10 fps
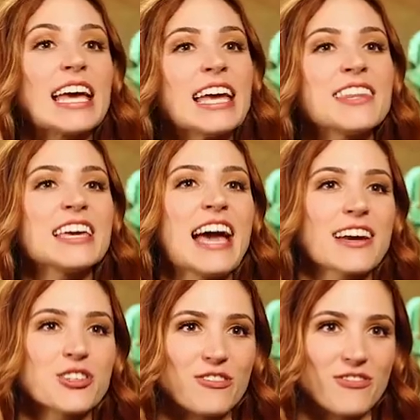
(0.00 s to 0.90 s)
In the
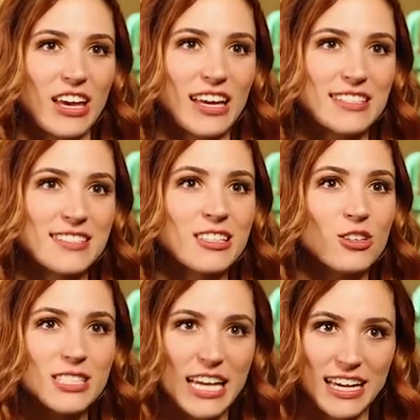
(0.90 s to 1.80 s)
action phase,
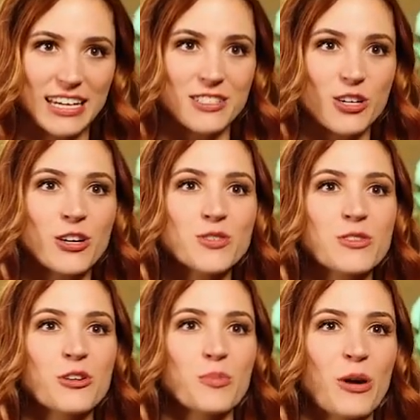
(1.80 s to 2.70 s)
you'll take it in turns
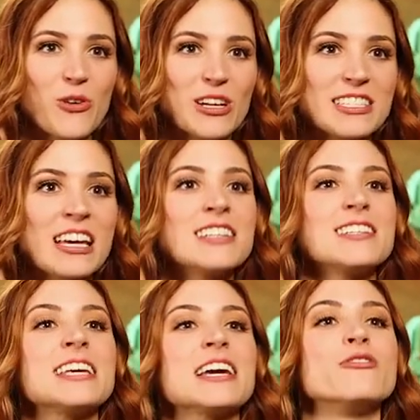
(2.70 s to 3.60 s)
with your opponent
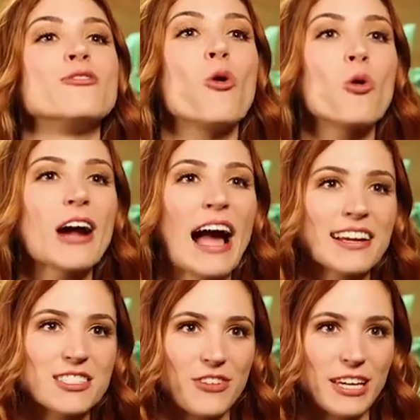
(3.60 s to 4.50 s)
to take 4
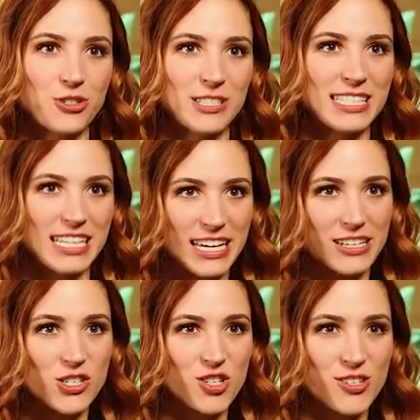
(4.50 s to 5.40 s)
activations
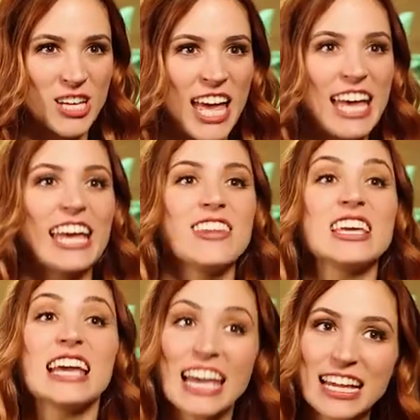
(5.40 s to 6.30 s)
each. In
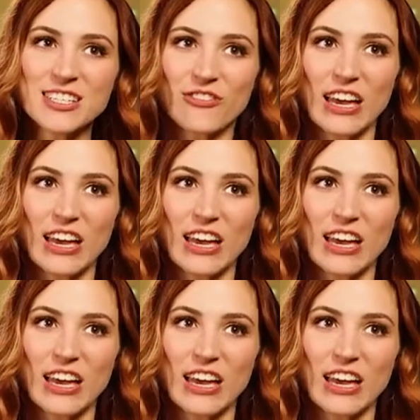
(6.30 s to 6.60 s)
the end